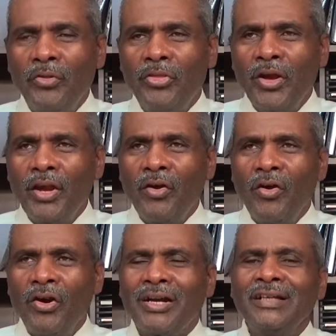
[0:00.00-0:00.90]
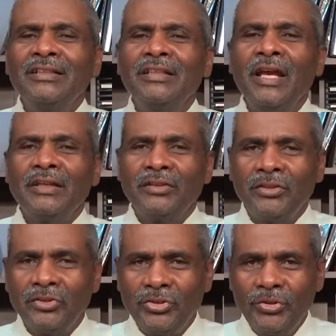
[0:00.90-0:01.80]
they are
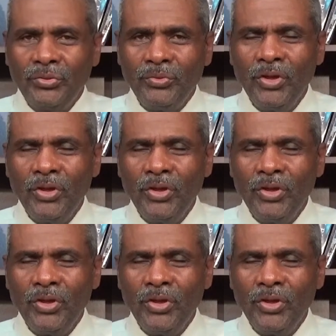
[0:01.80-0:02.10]
connected to,